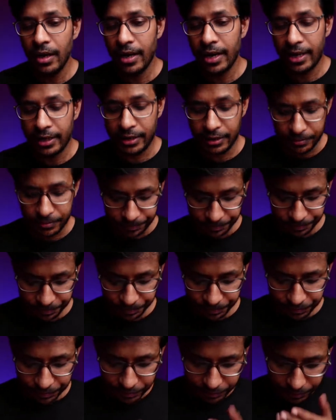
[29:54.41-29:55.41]
And
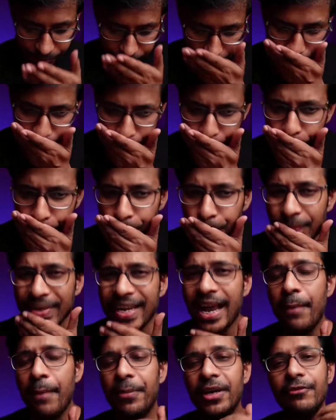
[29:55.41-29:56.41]

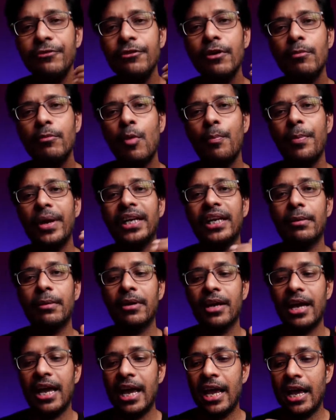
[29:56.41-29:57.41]
apart from Open
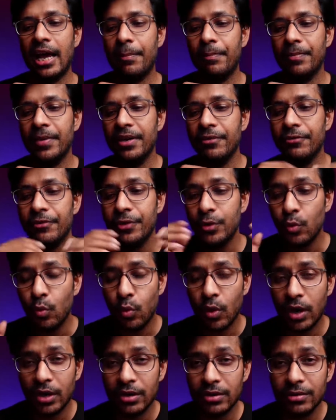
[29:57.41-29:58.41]
Camera app, if you
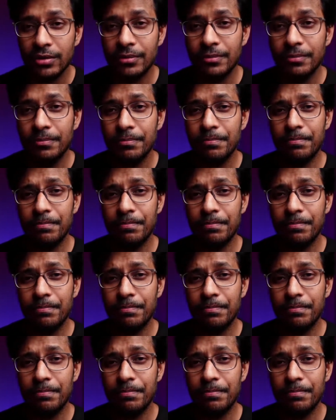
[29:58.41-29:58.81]
want to